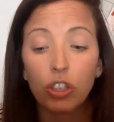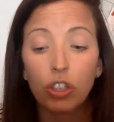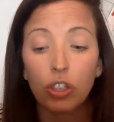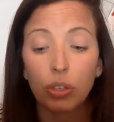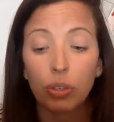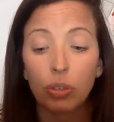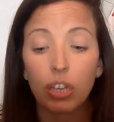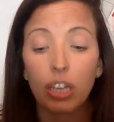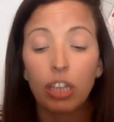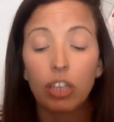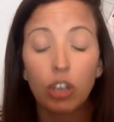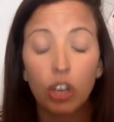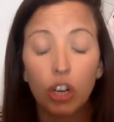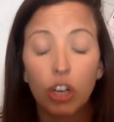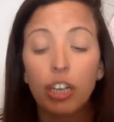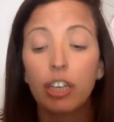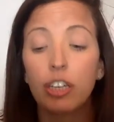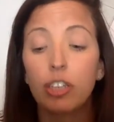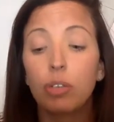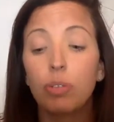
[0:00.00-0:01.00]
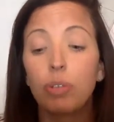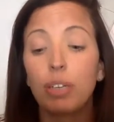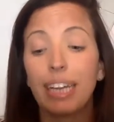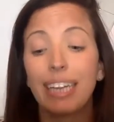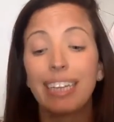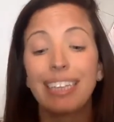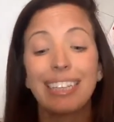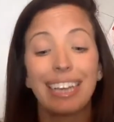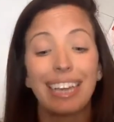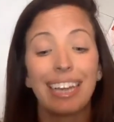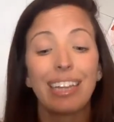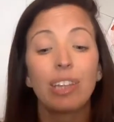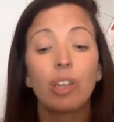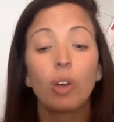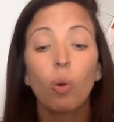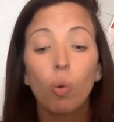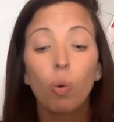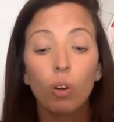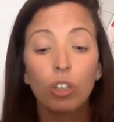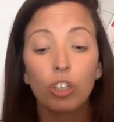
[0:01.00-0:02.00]
juice. He turned into Dan Dan the
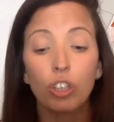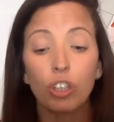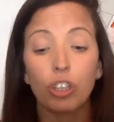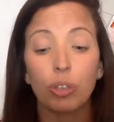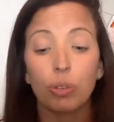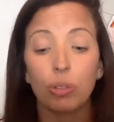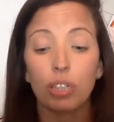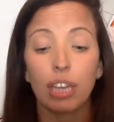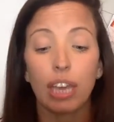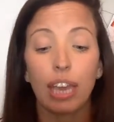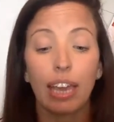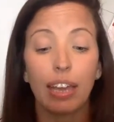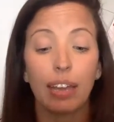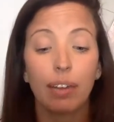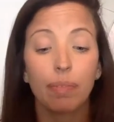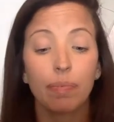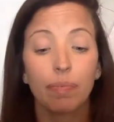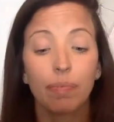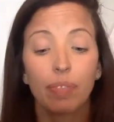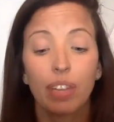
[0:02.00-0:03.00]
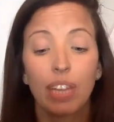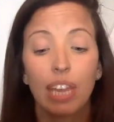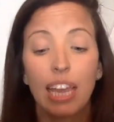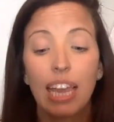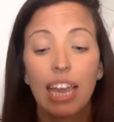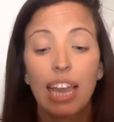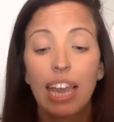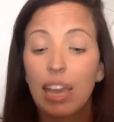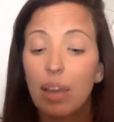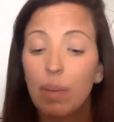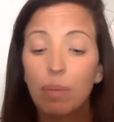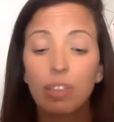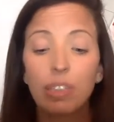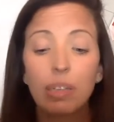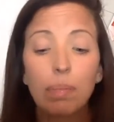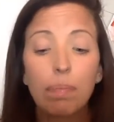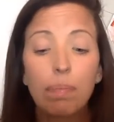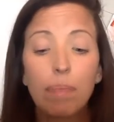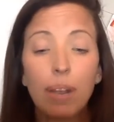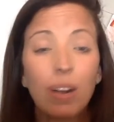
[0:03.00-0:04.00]
orange juice can. It was
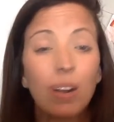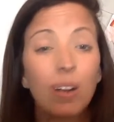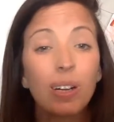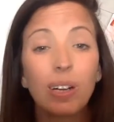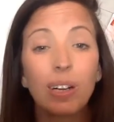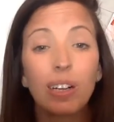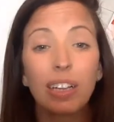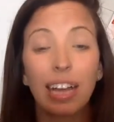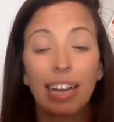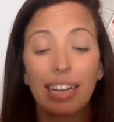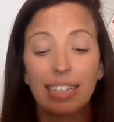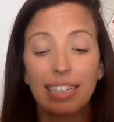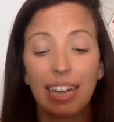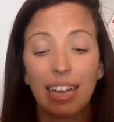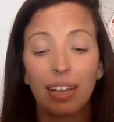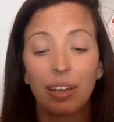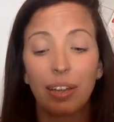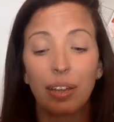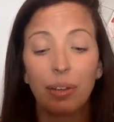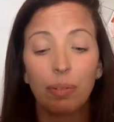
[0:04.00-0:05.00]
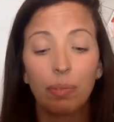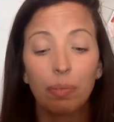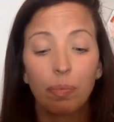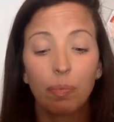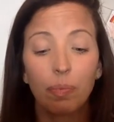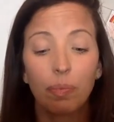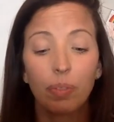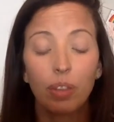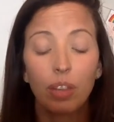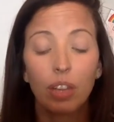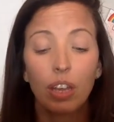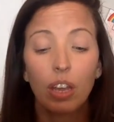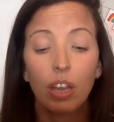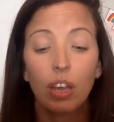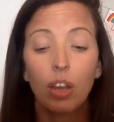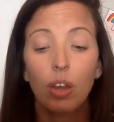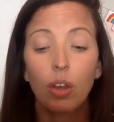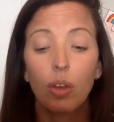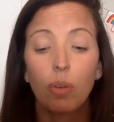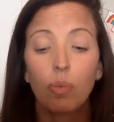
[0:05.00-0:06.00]
a miracle, I tell you.
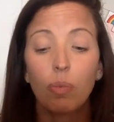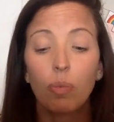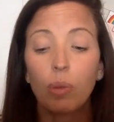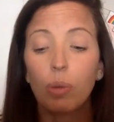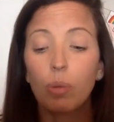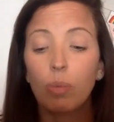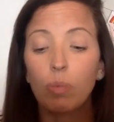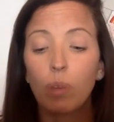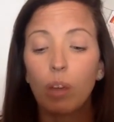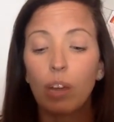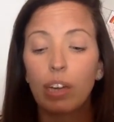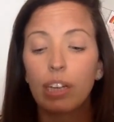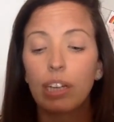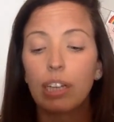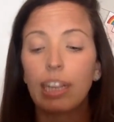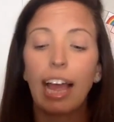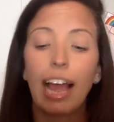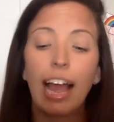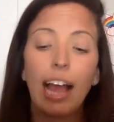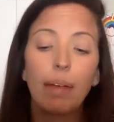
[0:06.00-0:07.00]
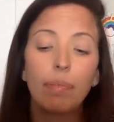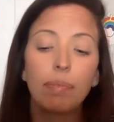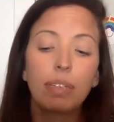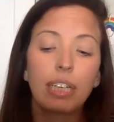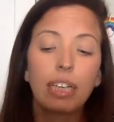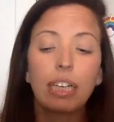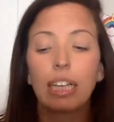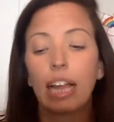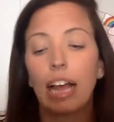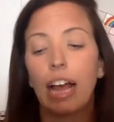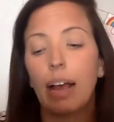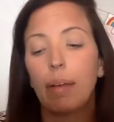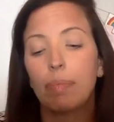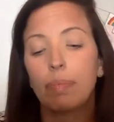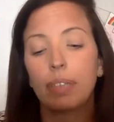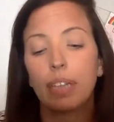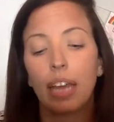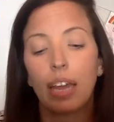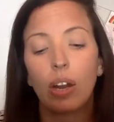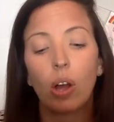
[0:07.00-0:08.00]
Room 1 clapped and
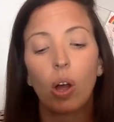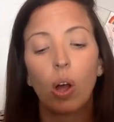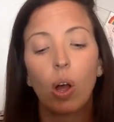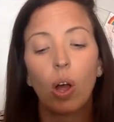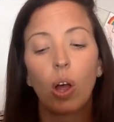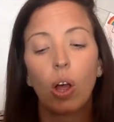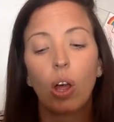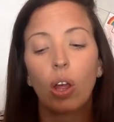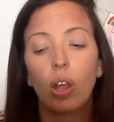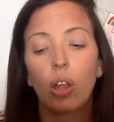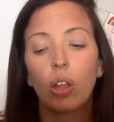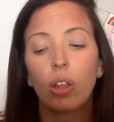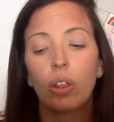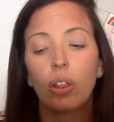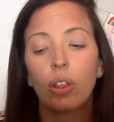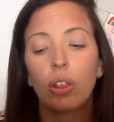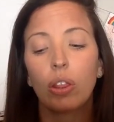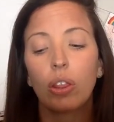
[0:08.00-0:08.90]
clapped at all